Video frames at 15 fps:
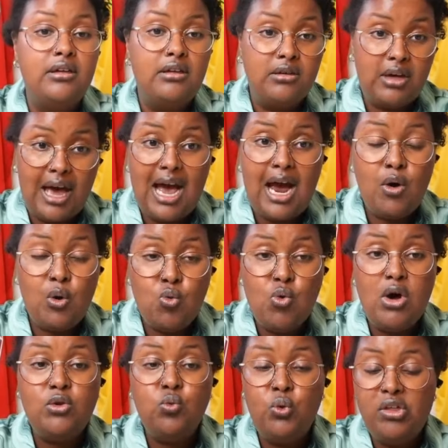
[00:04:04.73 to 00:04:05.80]
our
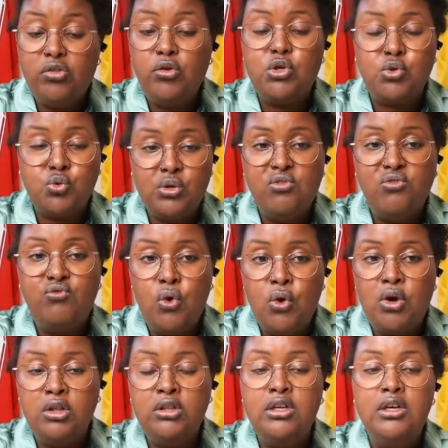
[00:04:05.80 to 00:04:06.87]
one with the
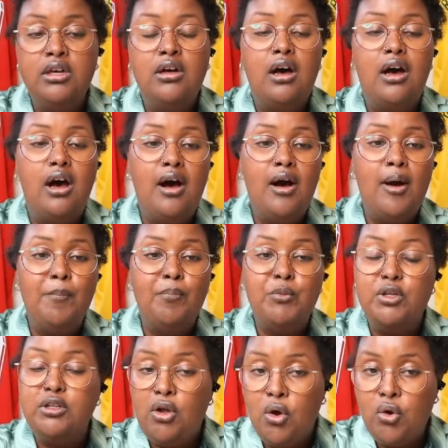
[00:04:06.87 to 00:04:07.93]
trefoil
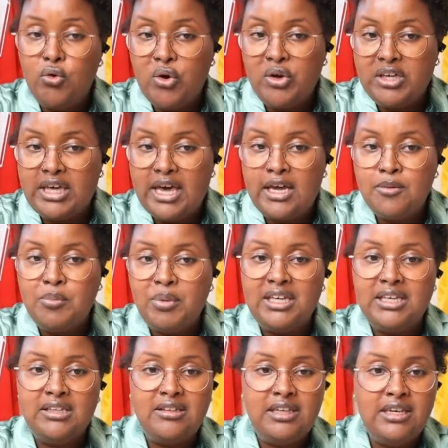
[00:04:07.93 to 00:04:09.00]
logo again by
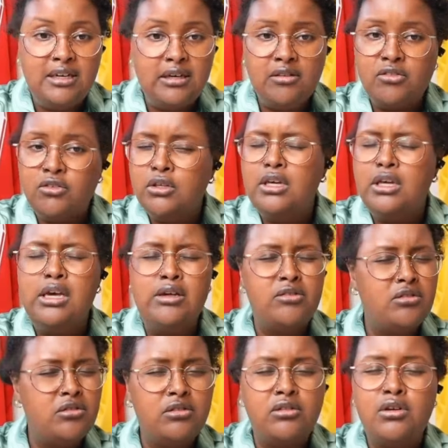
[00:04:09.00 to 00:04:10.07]
Adidas is
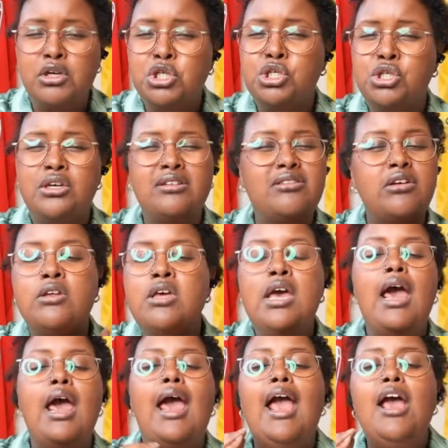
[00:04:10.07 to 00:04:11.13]
such that
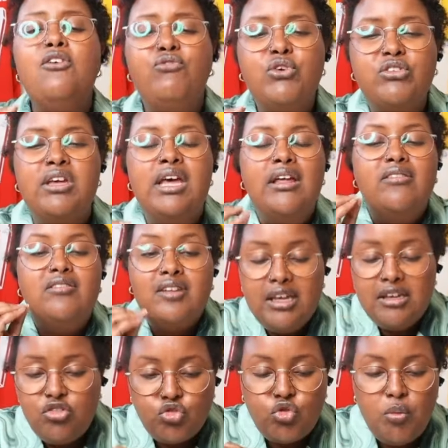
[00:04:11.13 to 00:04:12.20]
everything, this
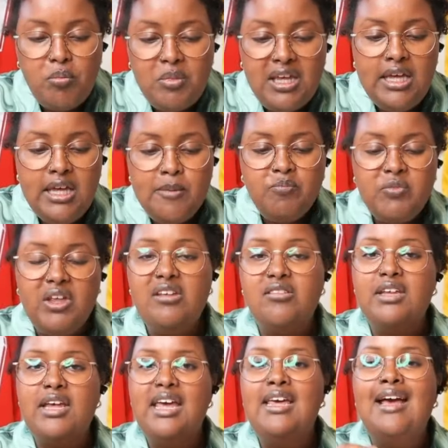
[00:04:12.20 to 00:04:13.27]
to me is
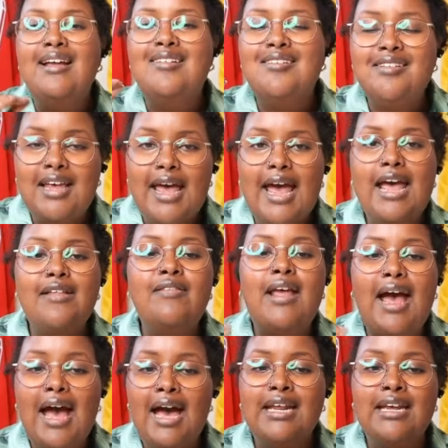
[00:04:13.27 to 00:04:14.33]
a 10
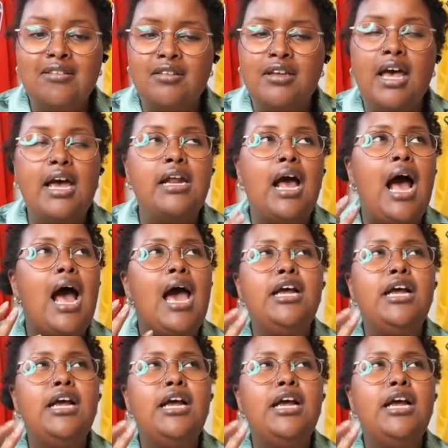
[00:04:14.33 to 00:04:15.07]
out of 10. I